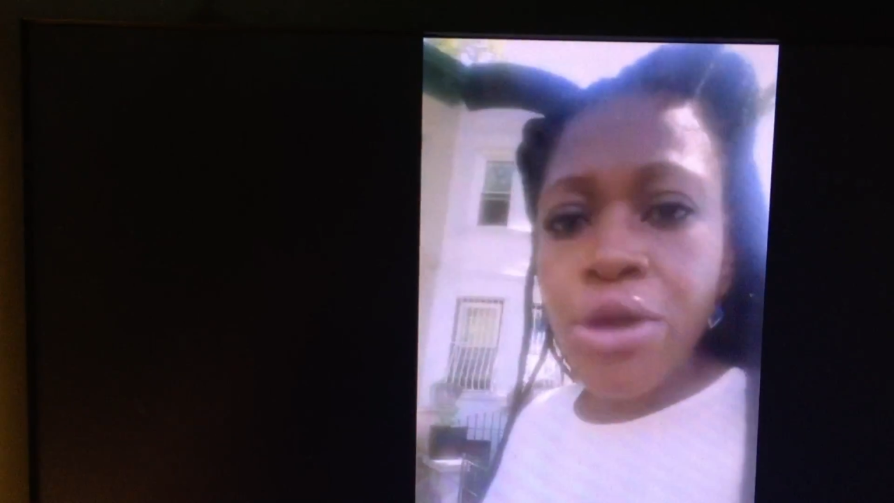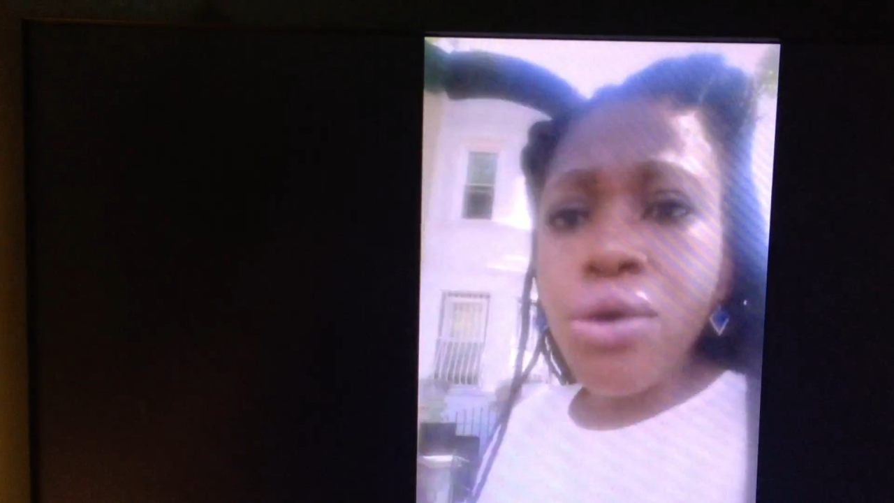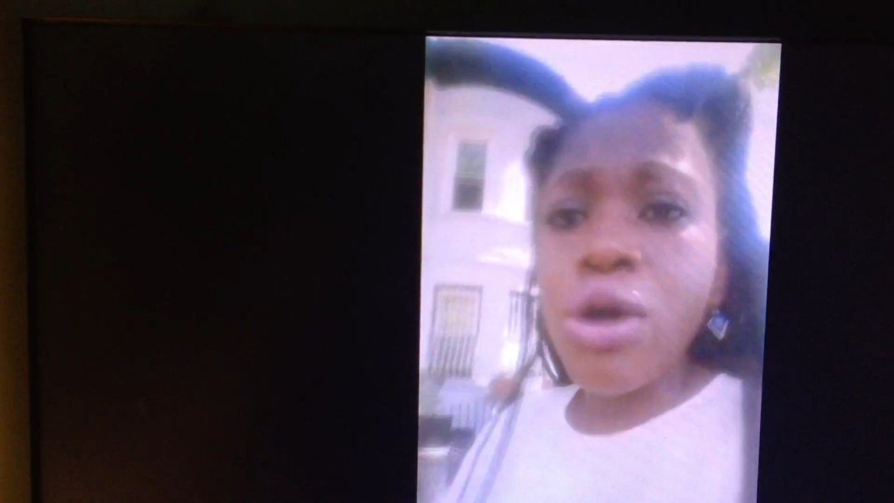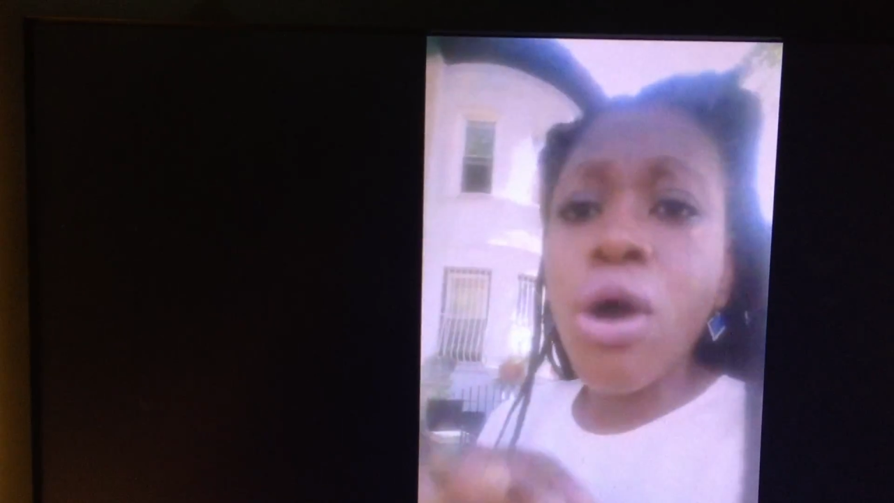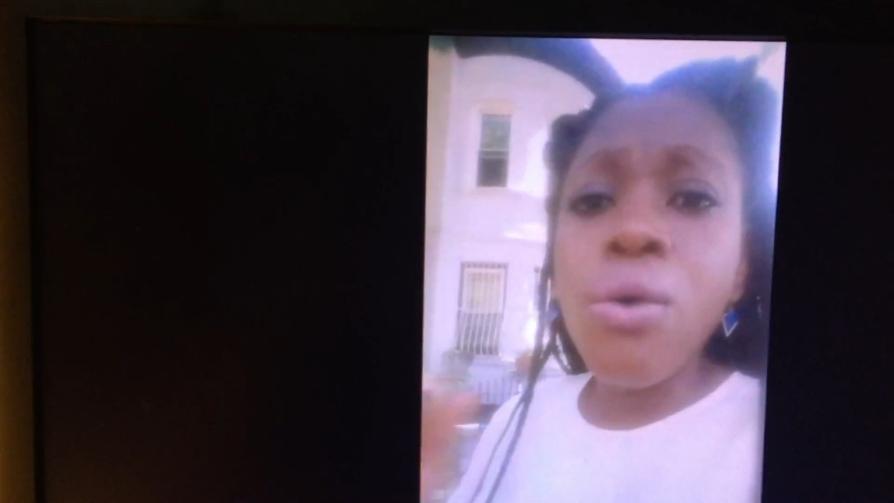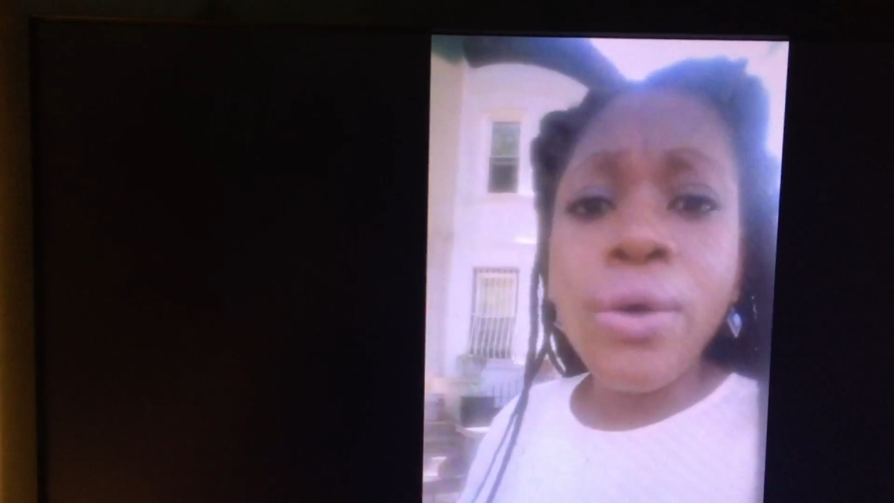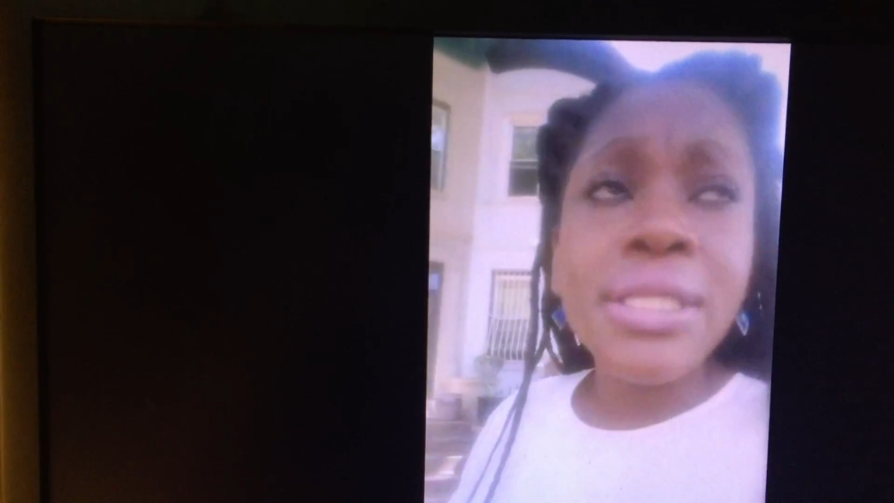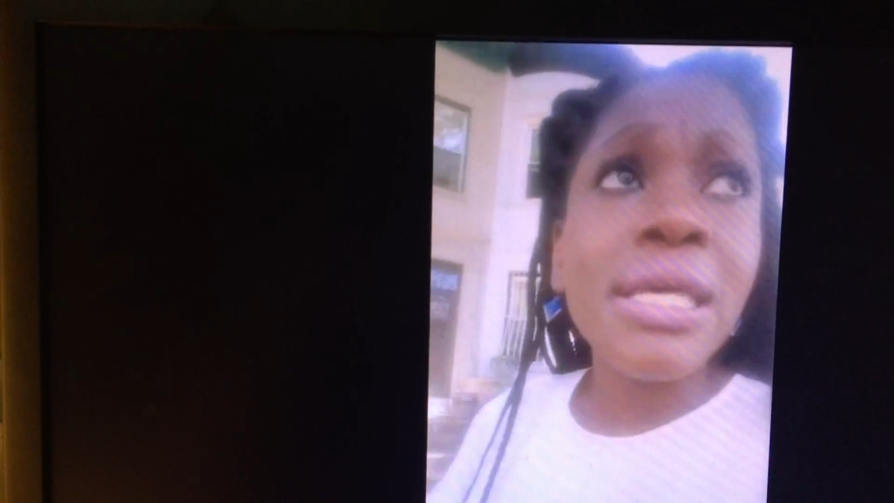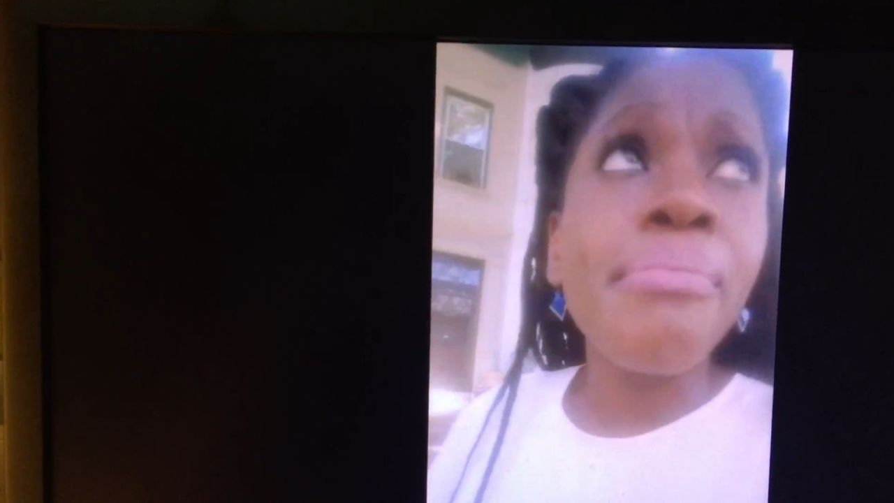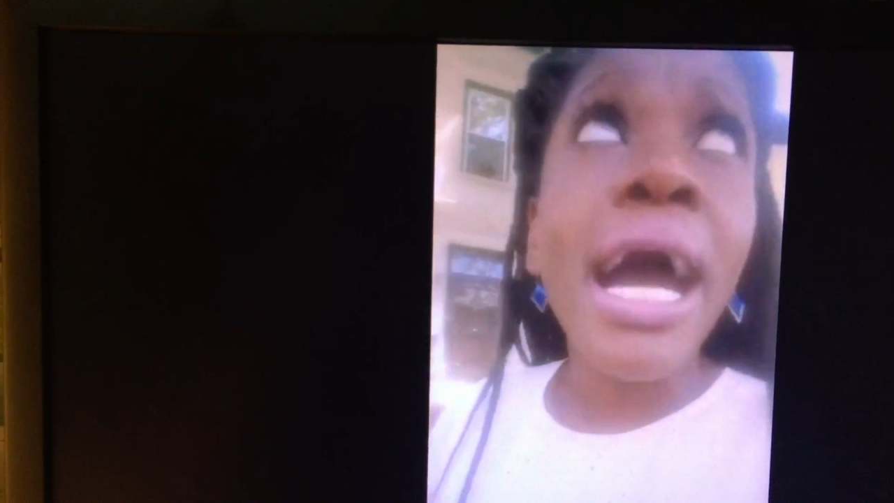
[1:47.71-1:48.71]
you could go
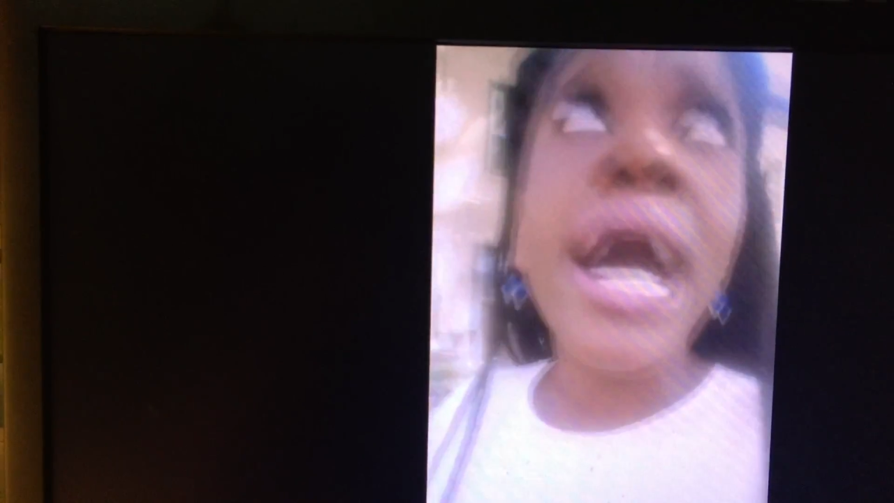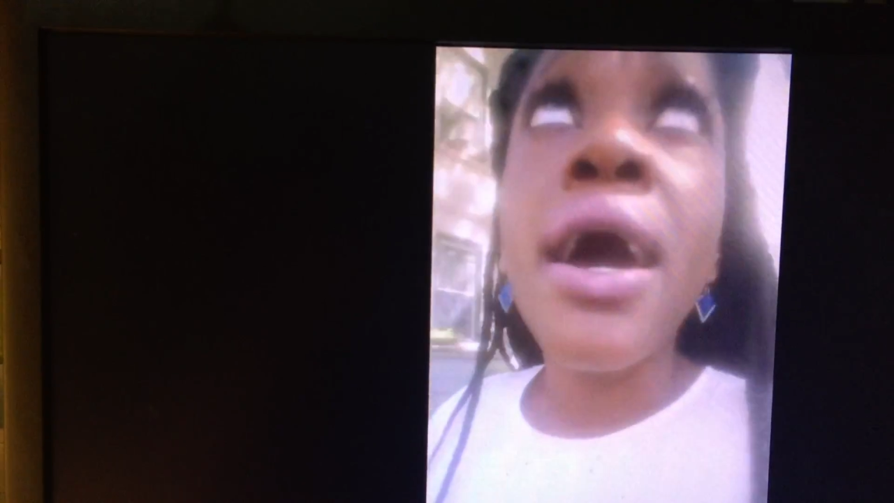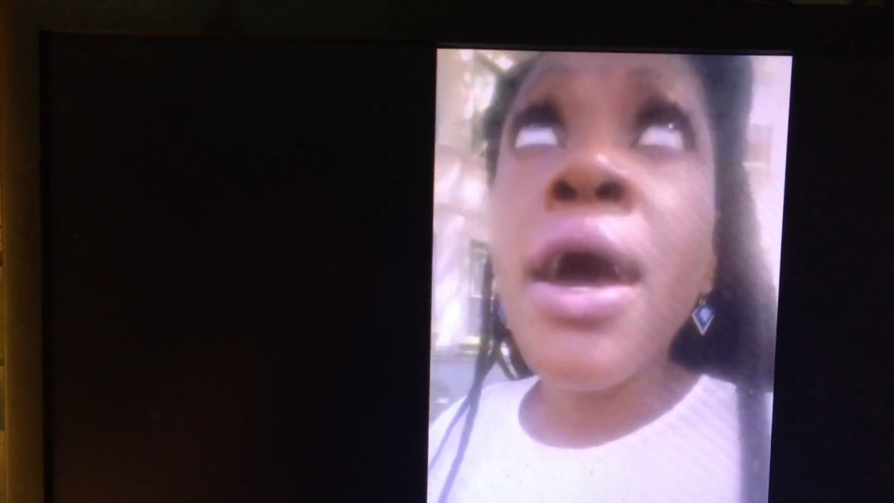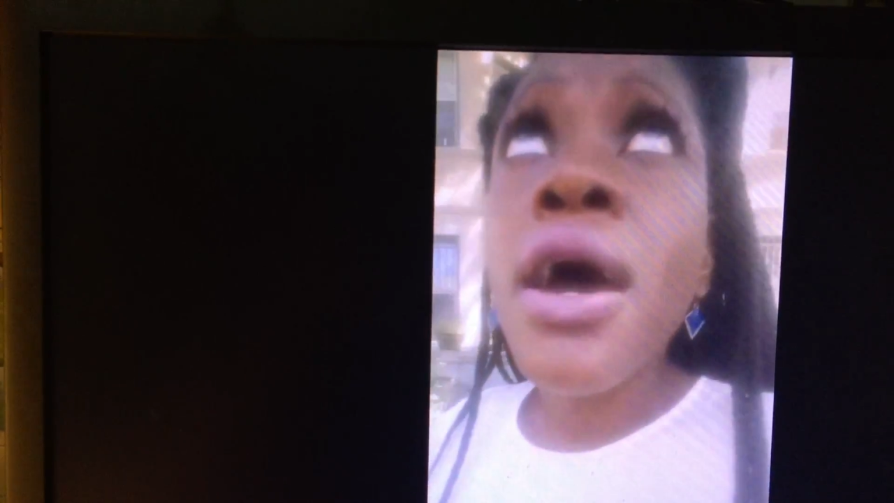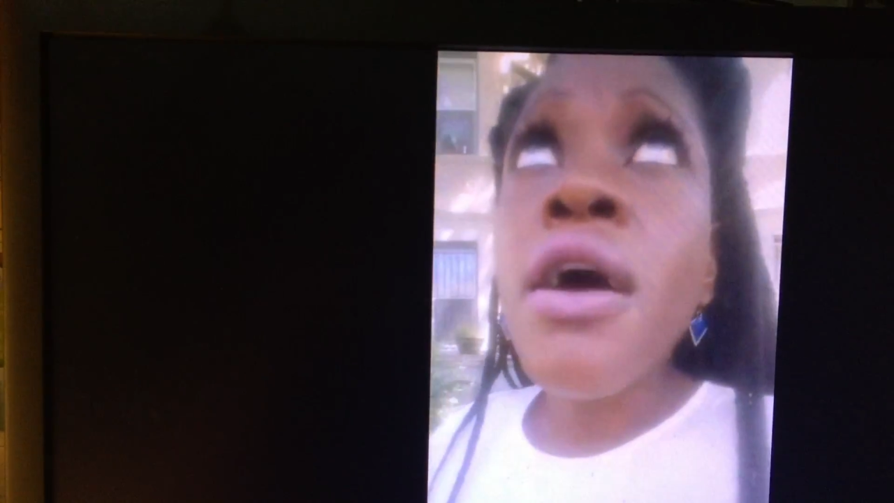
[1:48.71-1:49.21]
onto my